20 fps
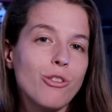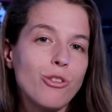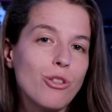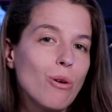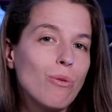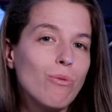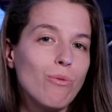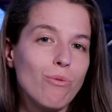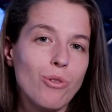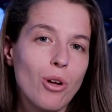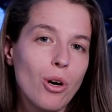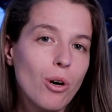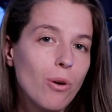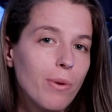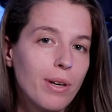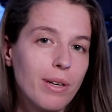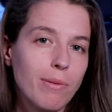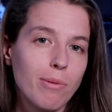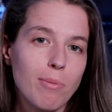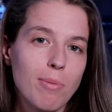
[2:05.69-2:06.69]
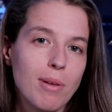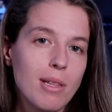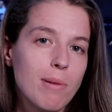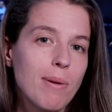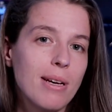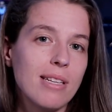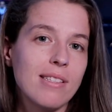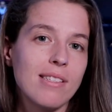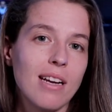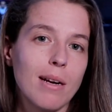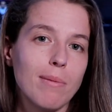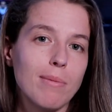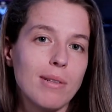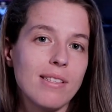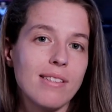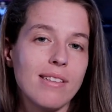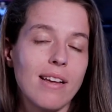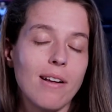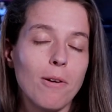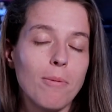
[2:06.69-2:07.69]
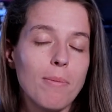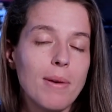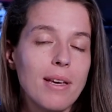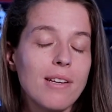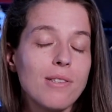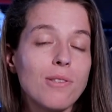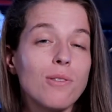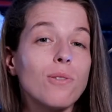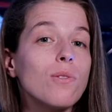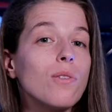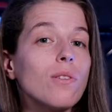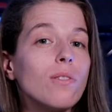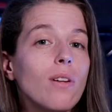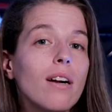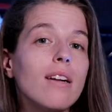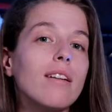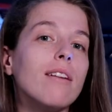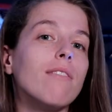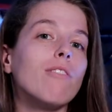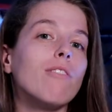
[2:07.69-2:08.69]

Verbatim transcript: don't know when it would be the best time to sell because there's a lot of